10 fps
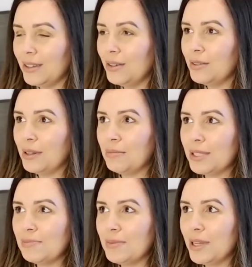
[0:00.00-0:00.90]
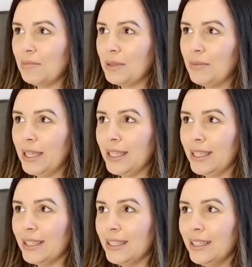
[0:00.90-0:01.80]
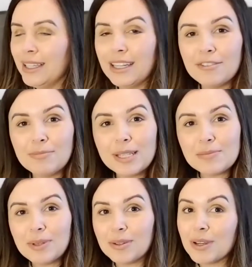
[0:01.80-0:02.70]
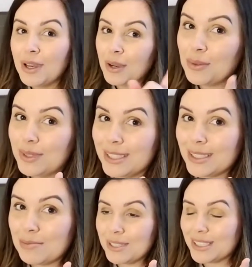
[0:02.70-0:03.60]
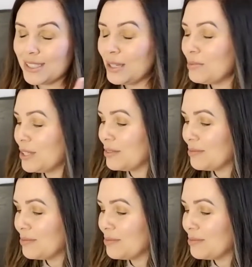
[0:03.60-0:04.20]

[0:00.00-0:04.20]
oh, I must not be making enough breast milk, which is a misconception.